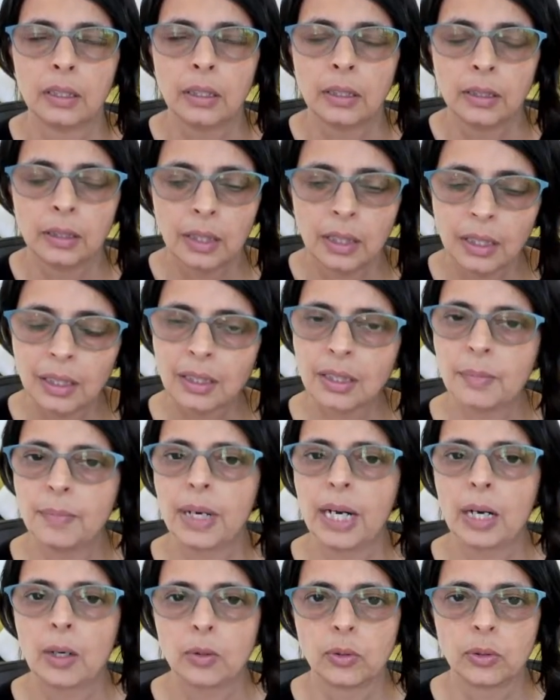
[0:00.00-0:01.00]
think
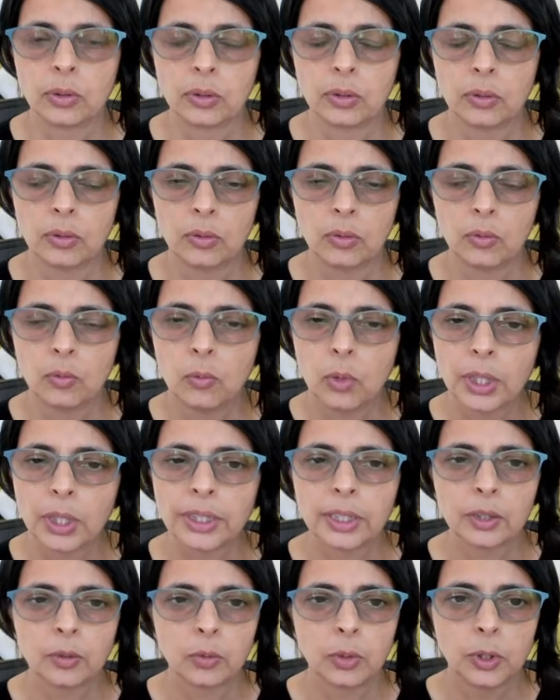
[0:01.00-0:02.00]
about what
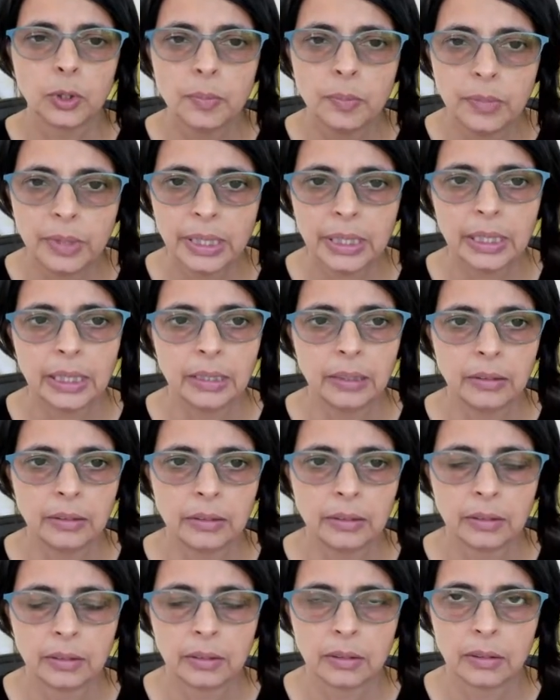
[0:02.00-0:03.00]
it would mean
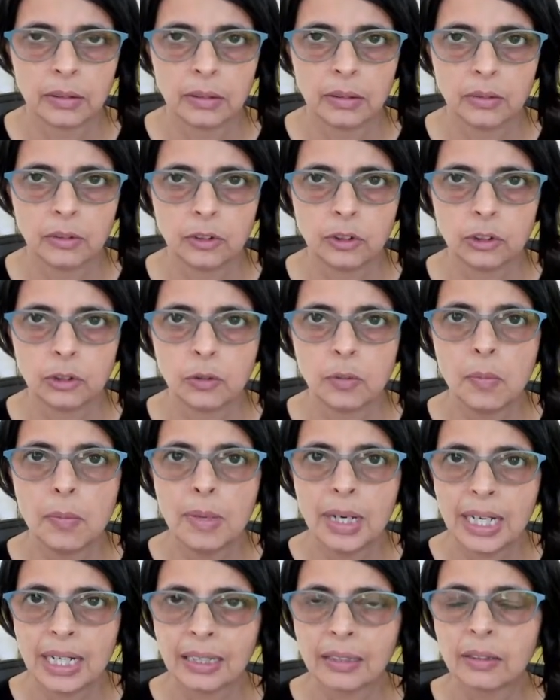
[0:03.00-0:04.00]
to
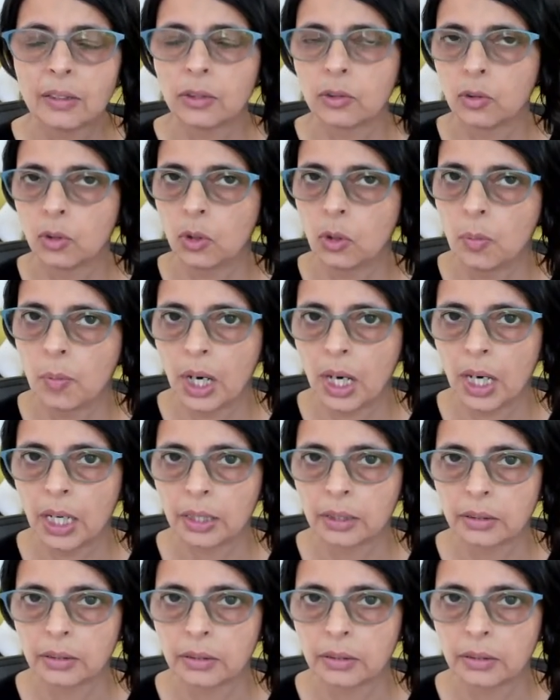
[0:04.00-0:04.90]
make the robot